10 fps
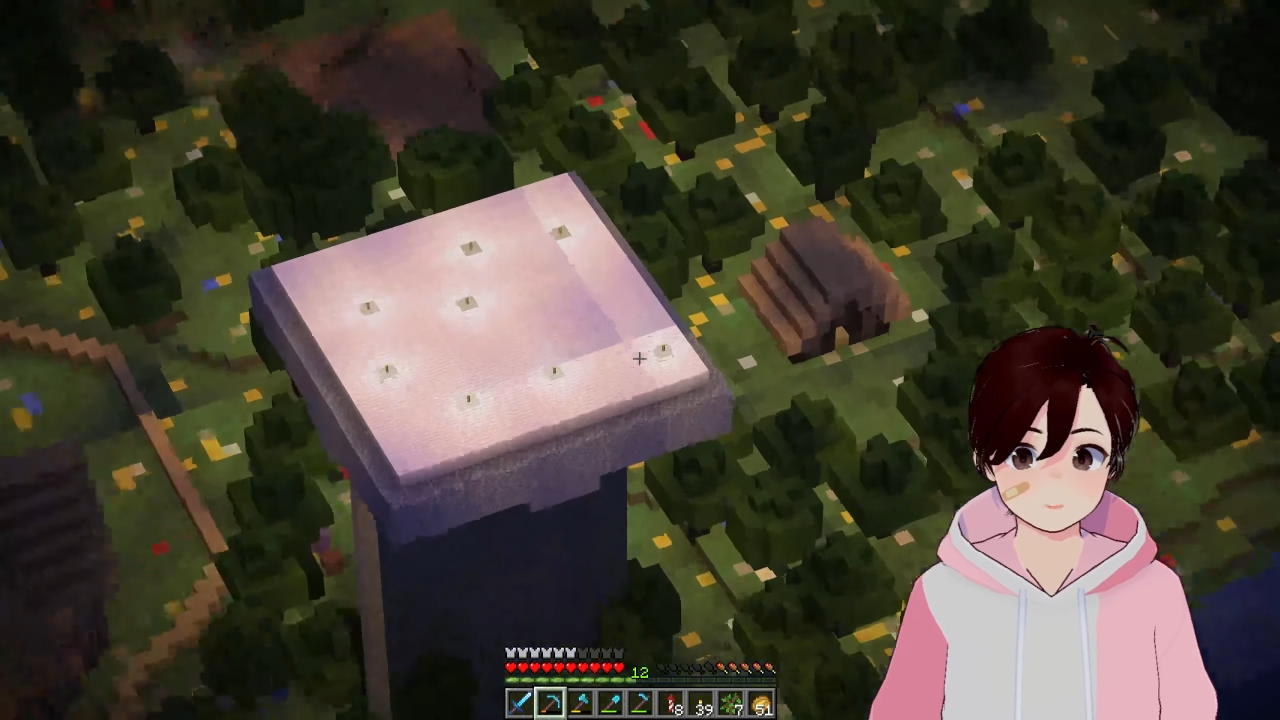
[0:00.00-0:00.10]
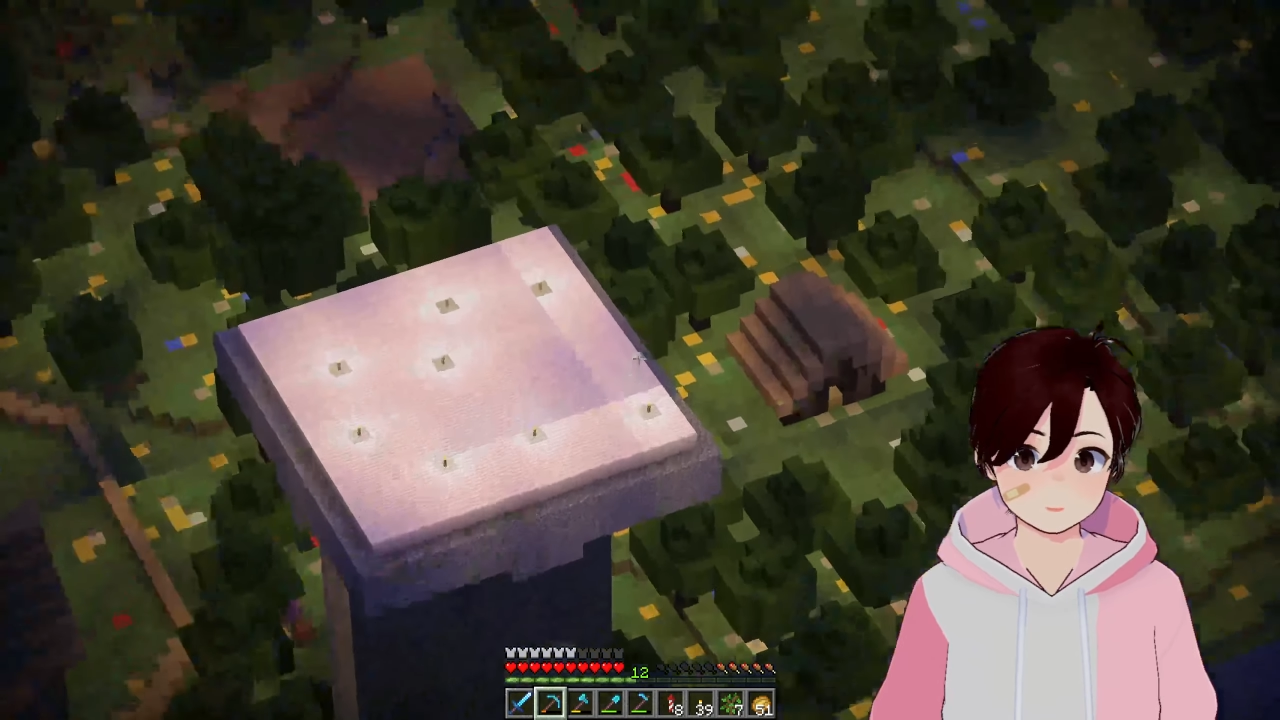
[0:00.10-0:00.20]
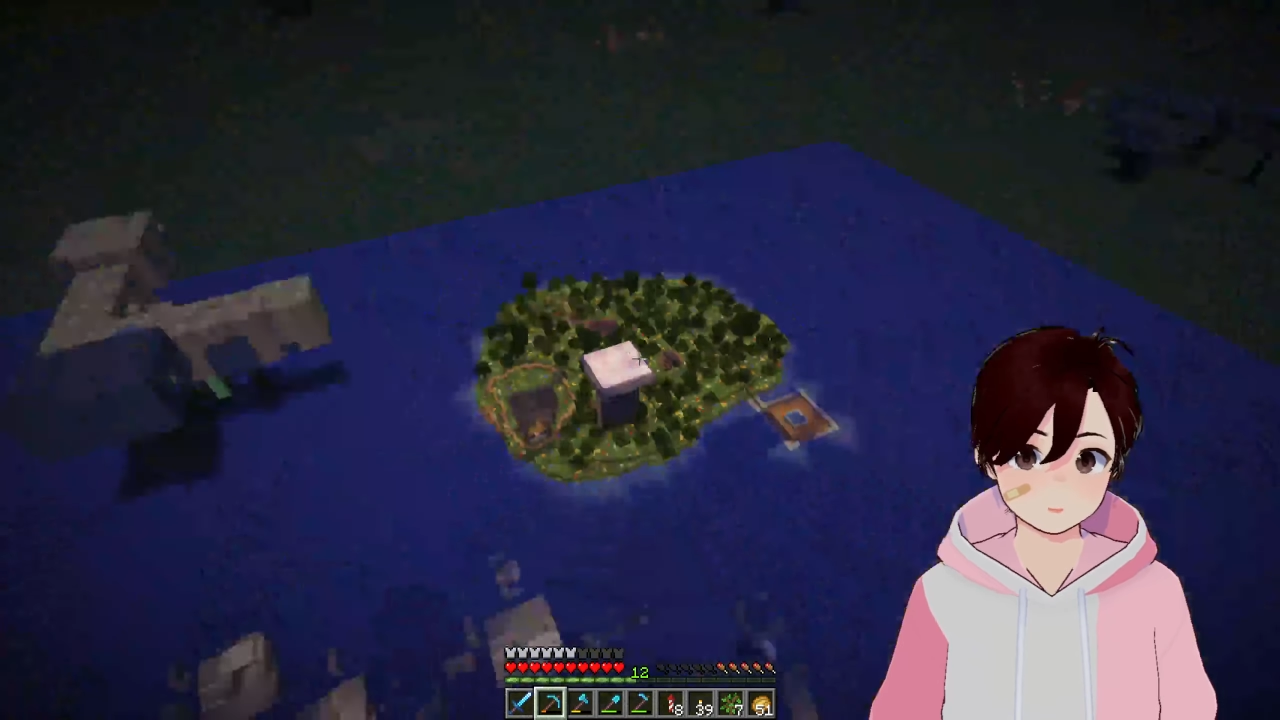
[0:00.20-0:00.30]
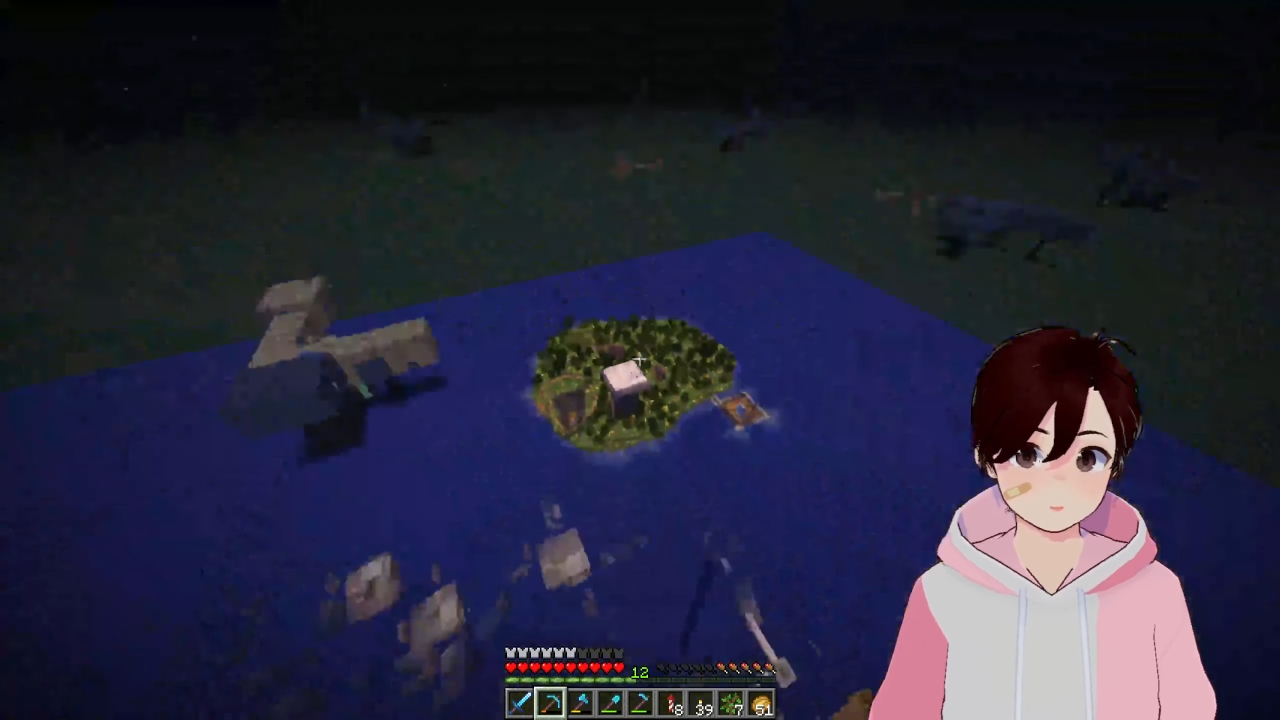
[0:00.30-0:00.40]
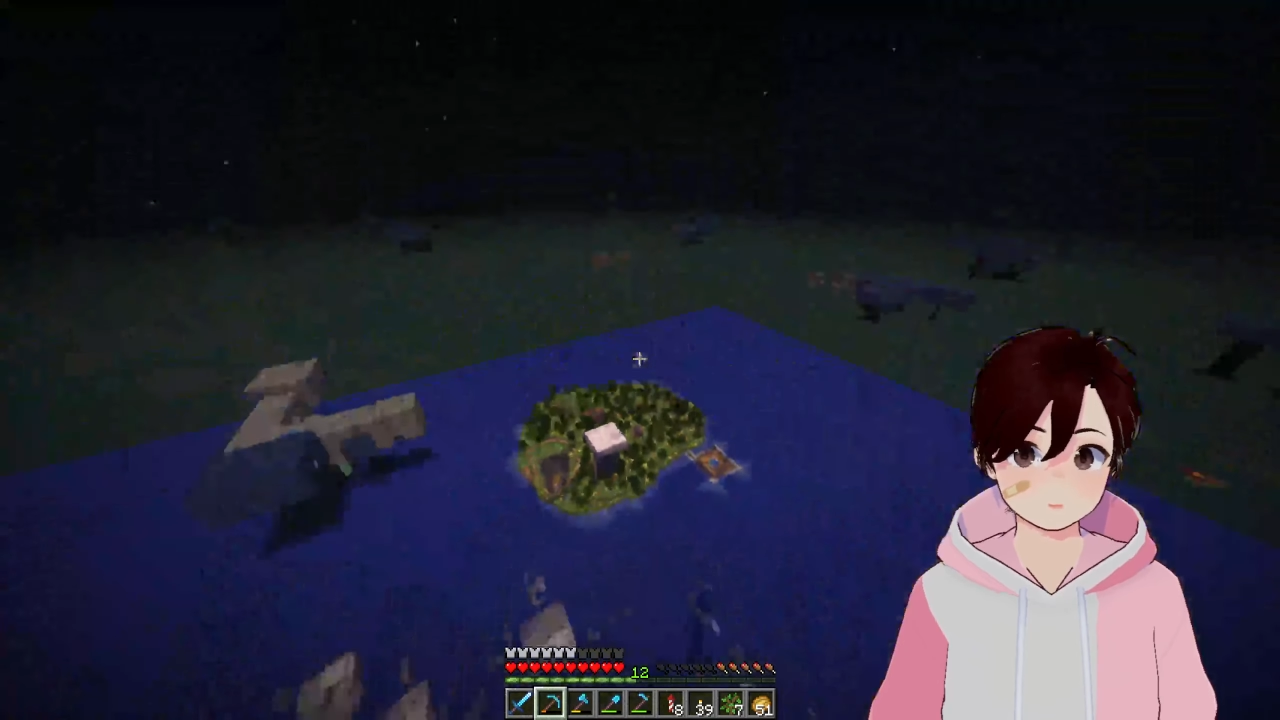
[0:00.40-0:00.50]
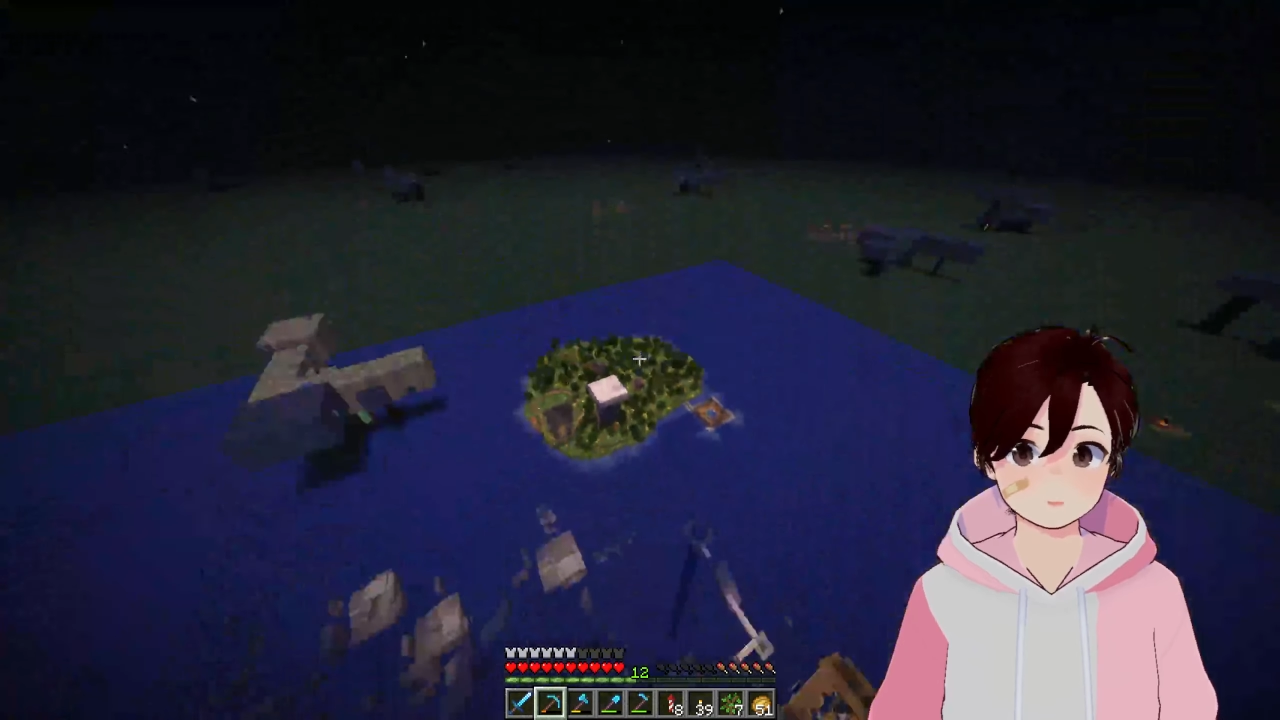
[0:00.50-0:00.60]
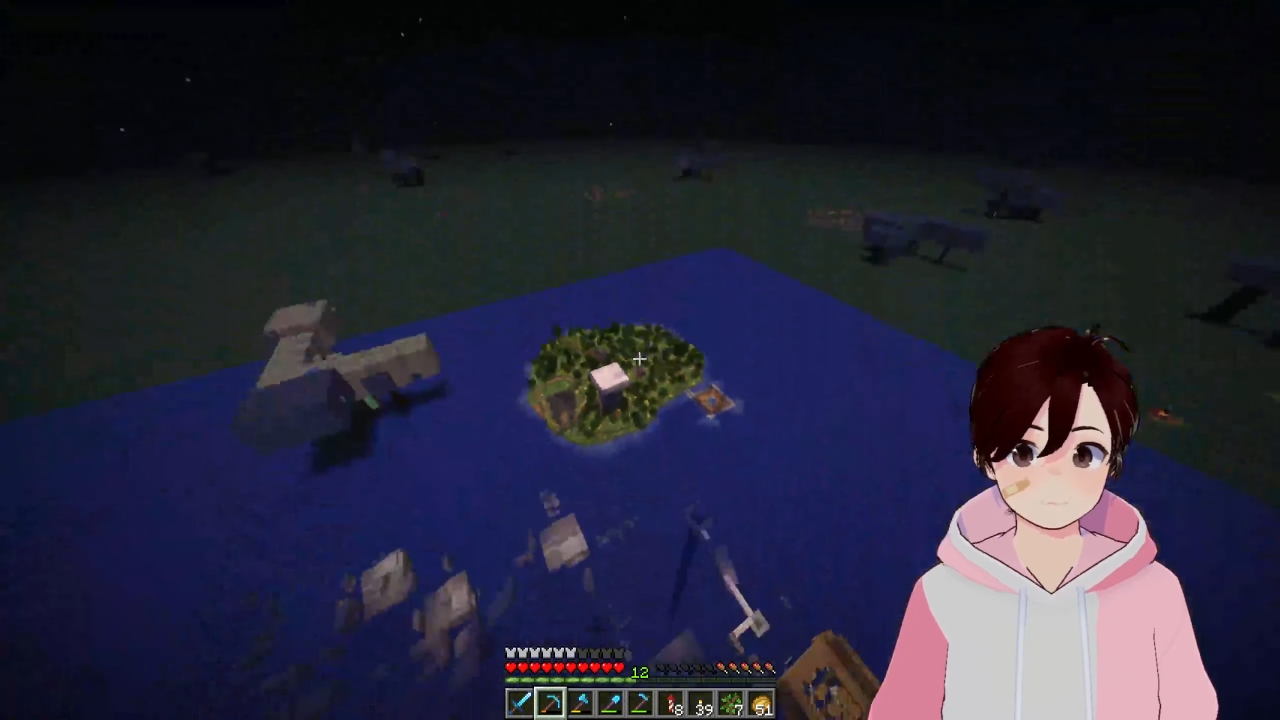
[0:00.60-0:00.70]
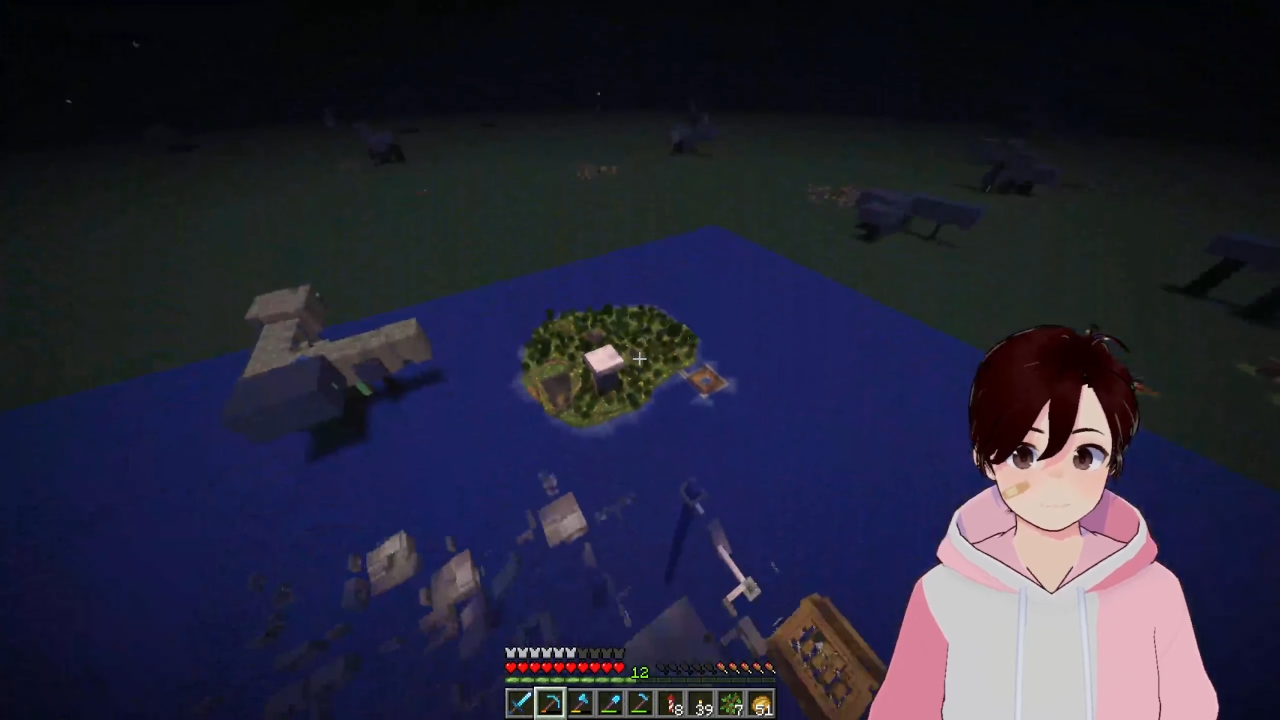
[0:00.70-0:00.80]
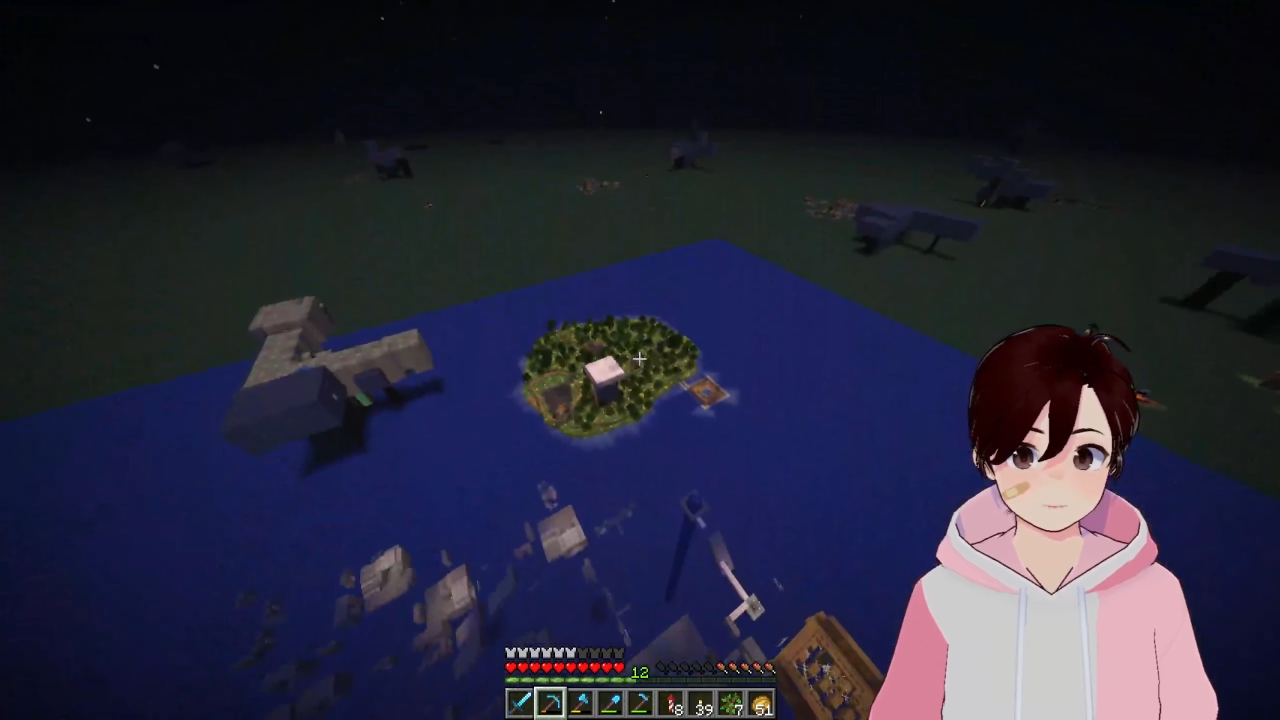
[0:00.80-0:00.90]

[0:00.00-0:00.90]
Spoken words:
want it to be bigger